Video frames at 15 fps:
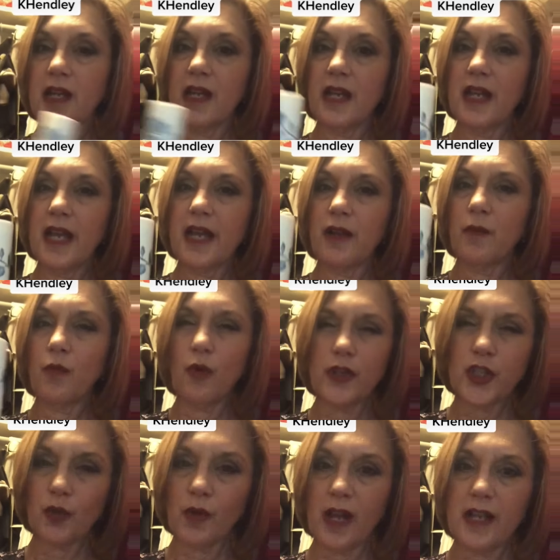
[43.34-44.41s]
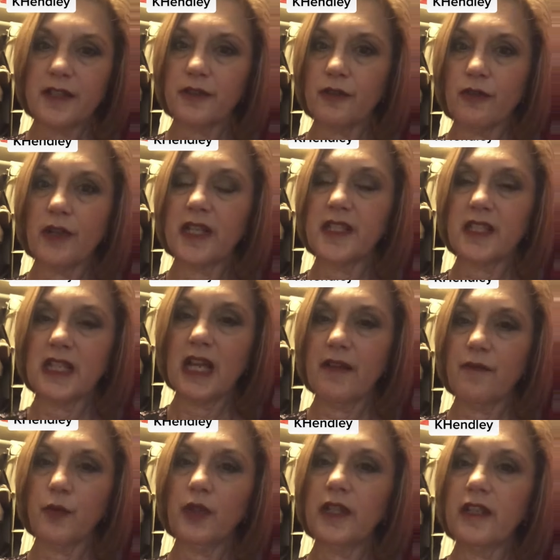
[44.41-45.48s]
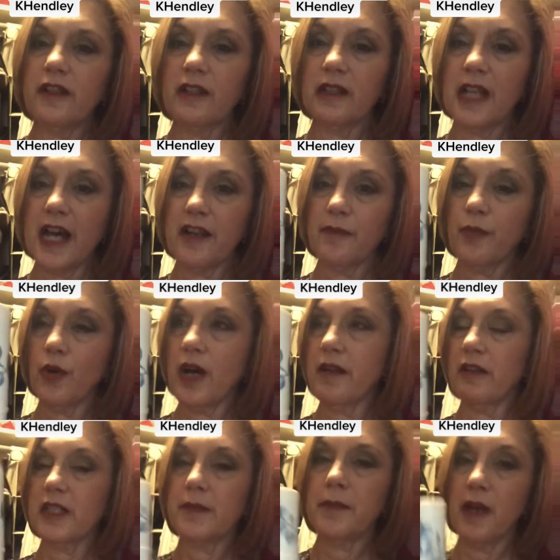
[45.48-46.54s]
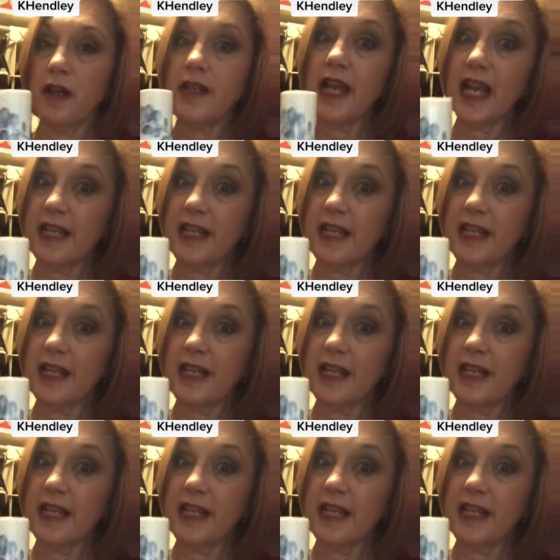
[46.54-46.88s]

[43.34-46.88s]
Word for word: and a moisturizer and stuff. Really good line of products. Mary Kay